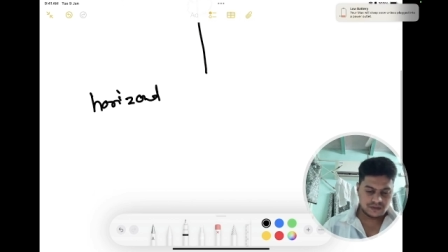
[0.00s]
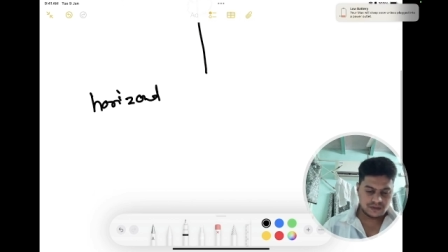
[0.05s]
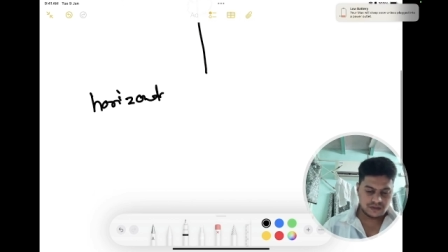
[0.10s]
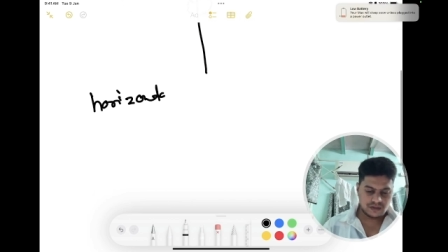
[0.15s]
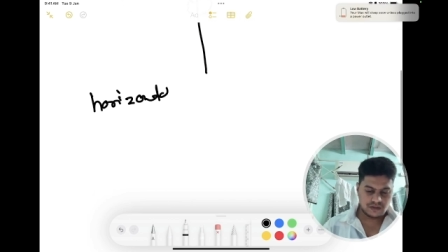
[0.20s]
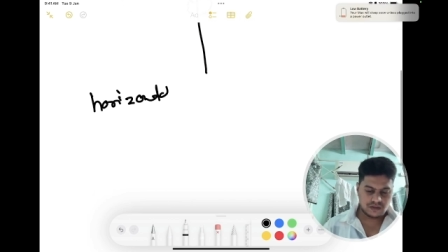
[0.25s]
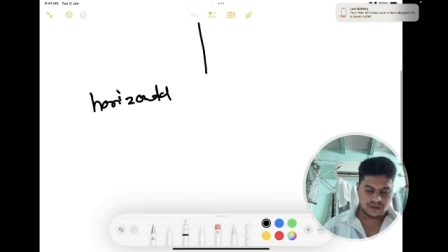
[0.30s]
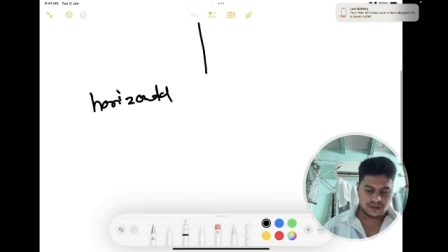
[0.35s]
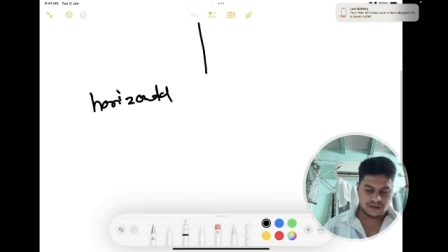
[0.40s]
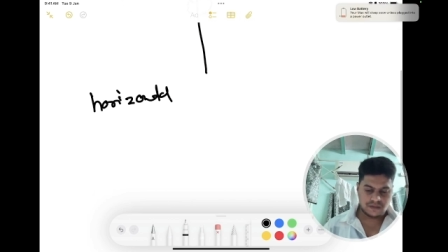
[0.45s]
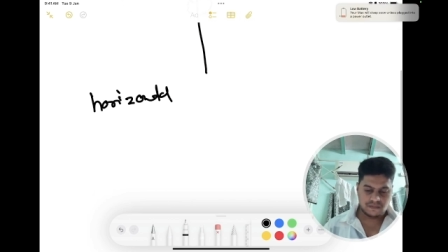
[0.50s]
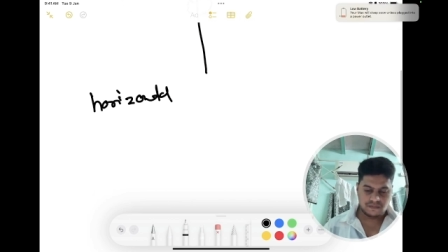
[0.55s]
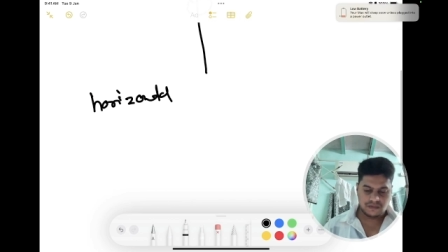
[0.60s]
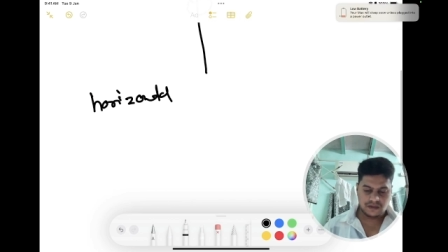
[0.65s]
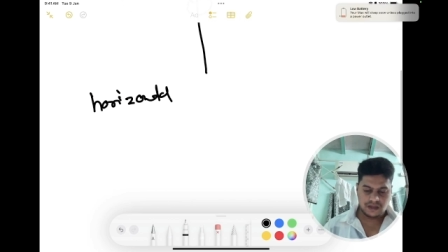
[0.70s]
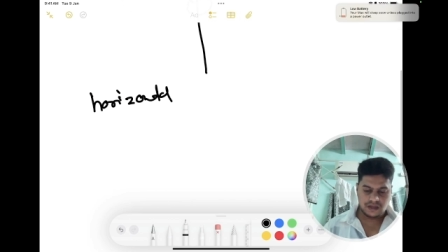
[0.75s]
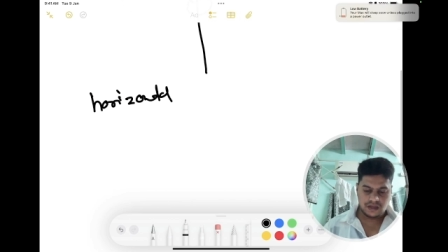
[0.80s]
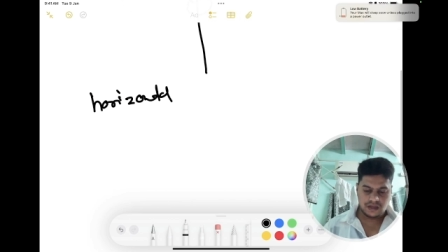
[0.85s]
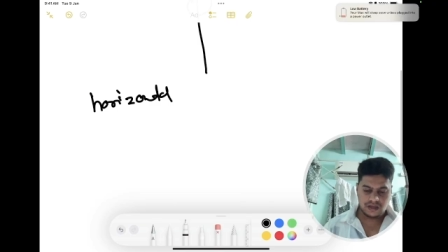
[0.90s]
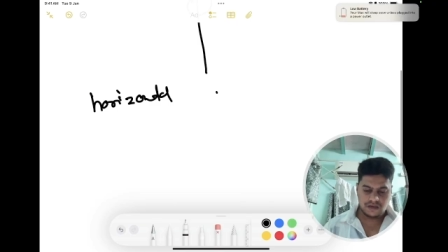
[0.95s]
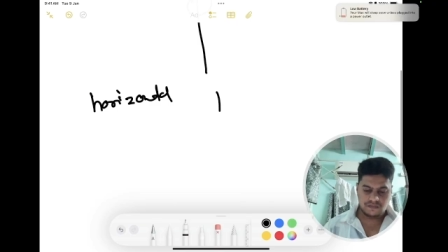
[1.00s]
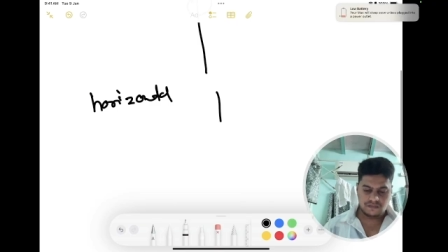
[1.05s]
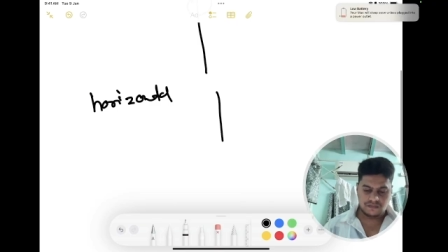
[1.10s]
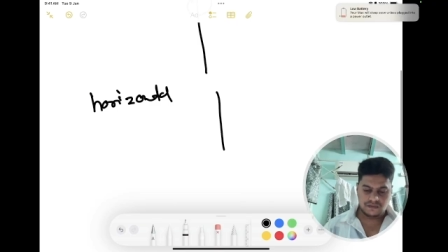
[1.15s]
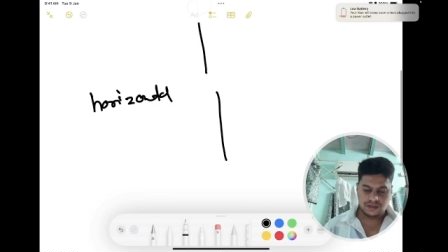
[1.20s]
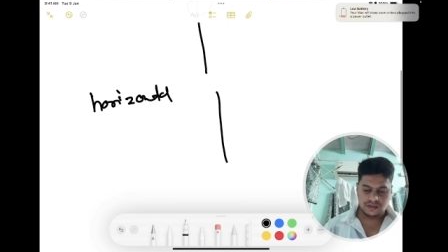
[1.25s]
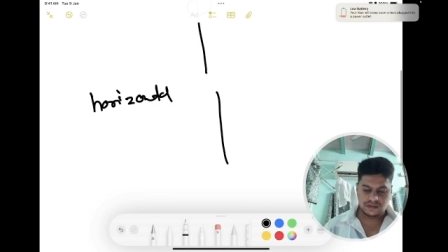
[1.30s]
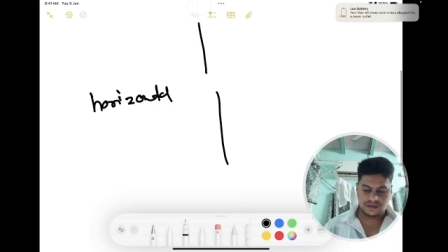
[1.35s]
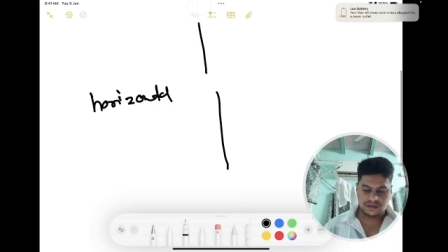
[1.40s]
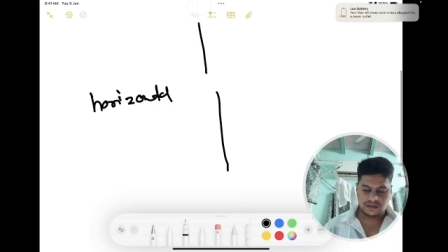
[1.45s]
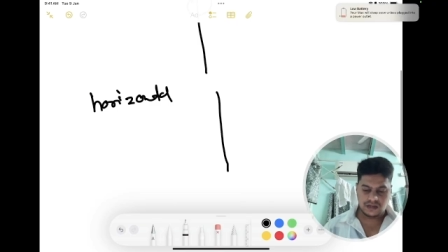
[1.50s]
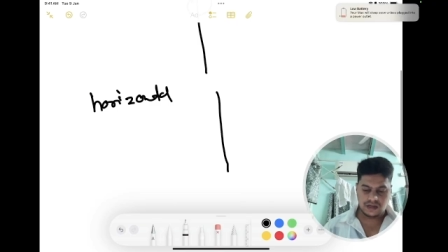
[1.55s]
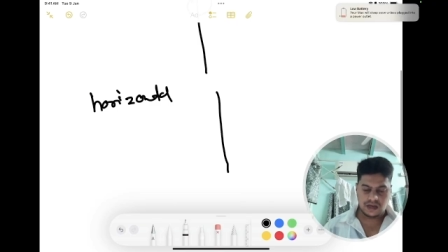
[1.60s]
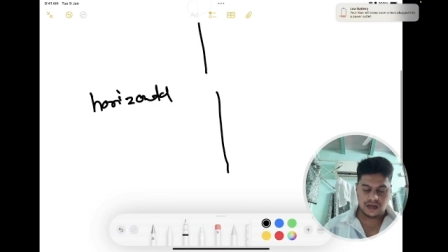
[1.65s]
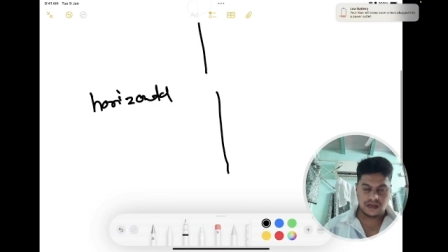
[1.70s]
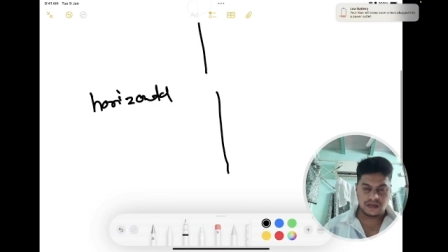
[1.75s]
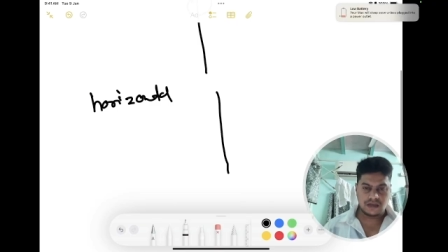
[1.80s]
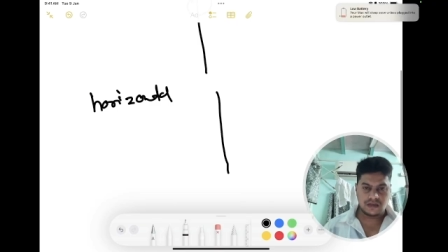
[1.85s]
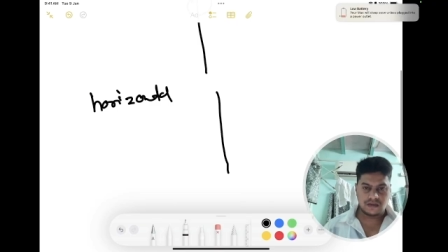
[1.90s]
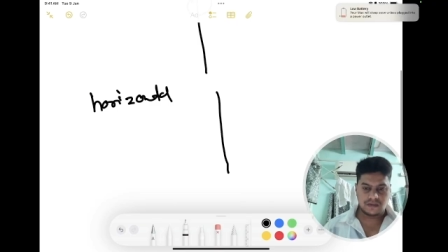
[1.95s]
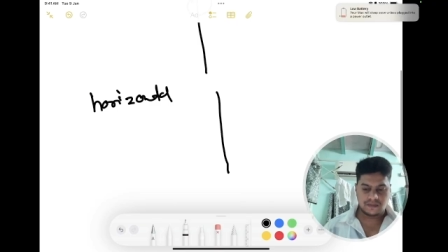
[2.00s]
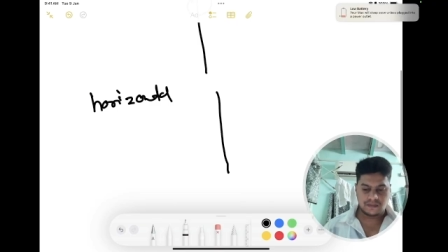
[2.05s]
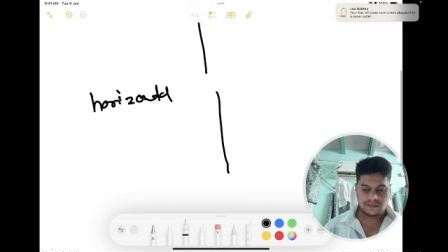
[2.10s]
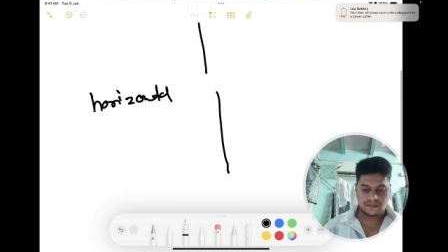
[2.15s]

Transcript: Okay, if this is a line,